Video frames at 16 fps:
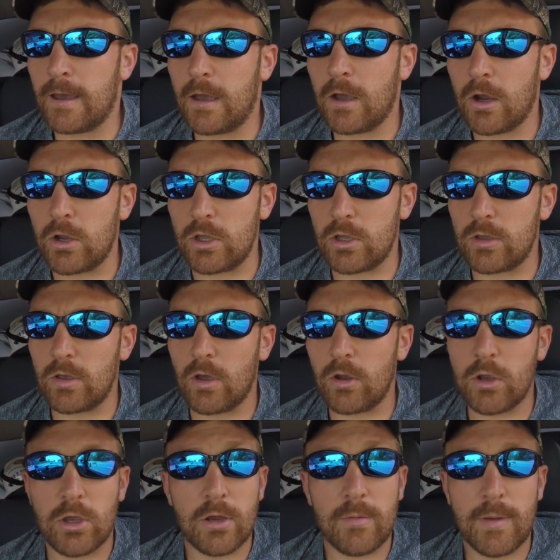are
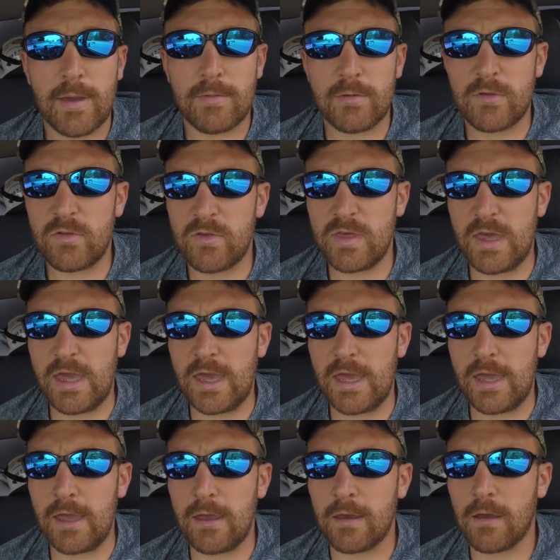you going to be able to
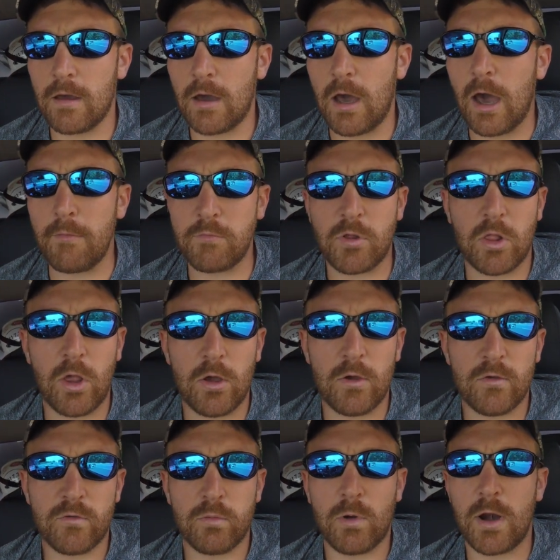see up
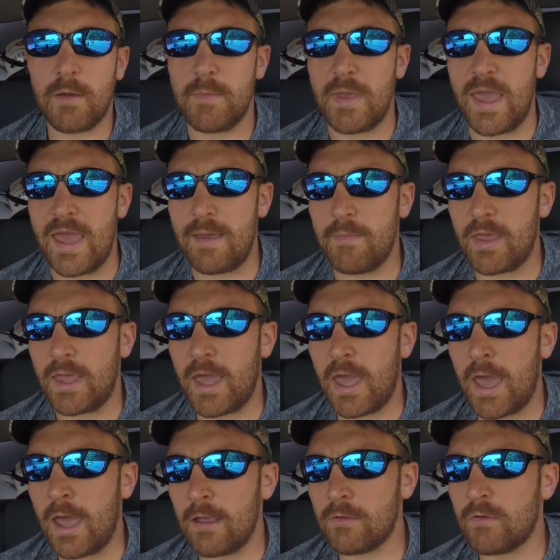close what I'm aiming
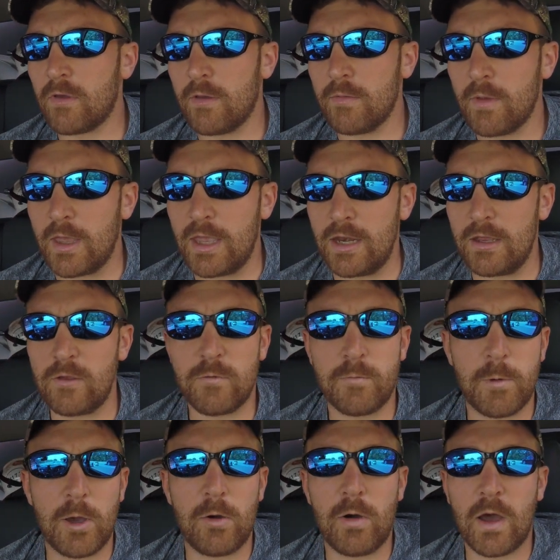at? It is
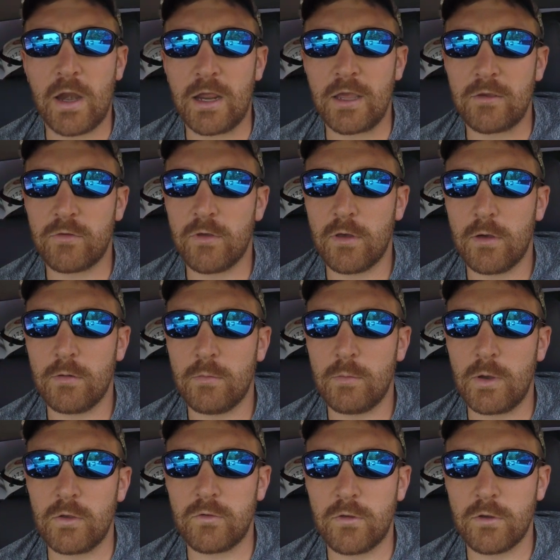bow hunting, so
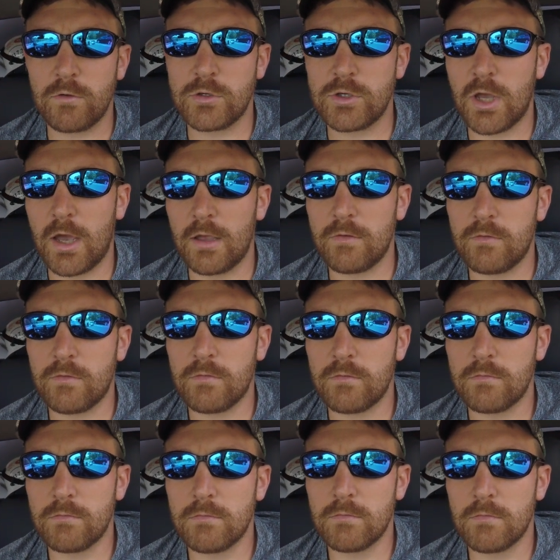most of your shots
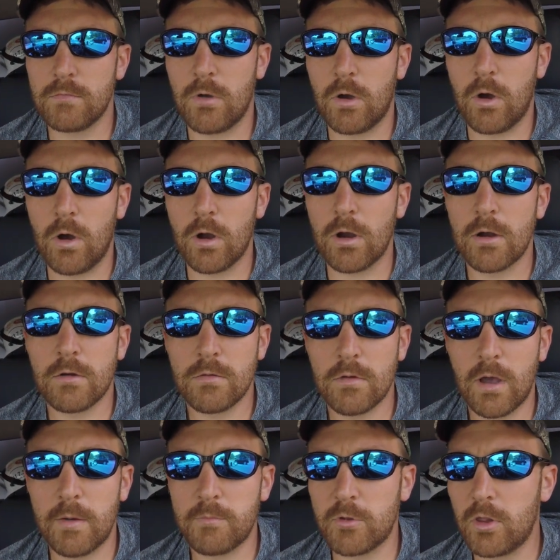are
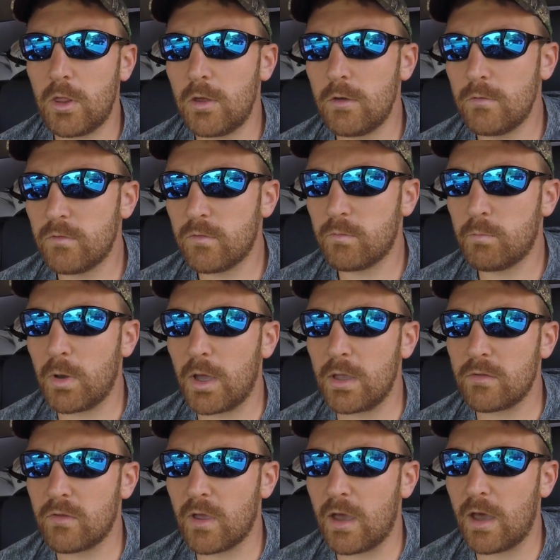up close,
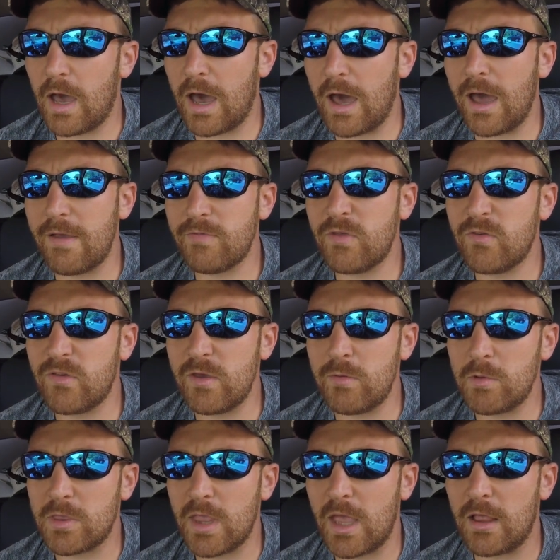but I'll have to see
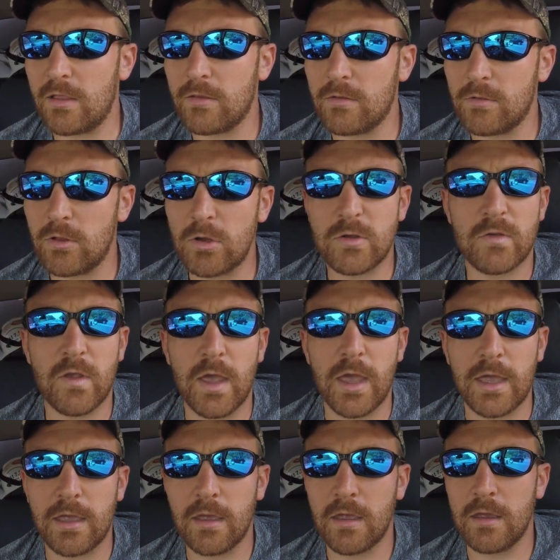what that looks
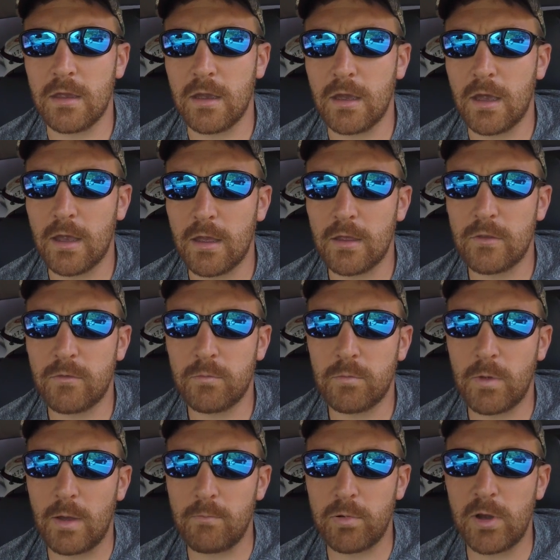like.
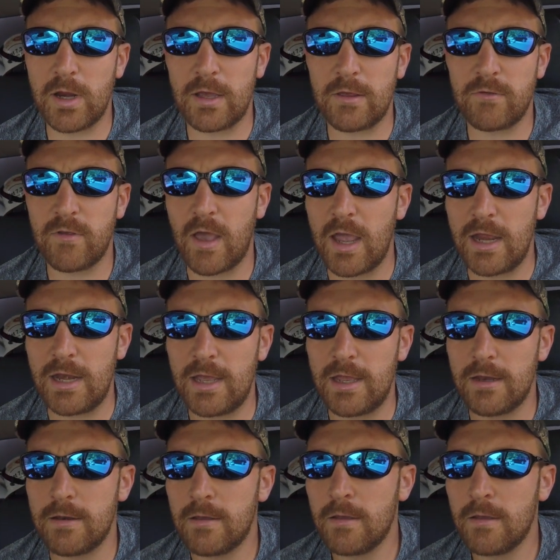I'm pretty excited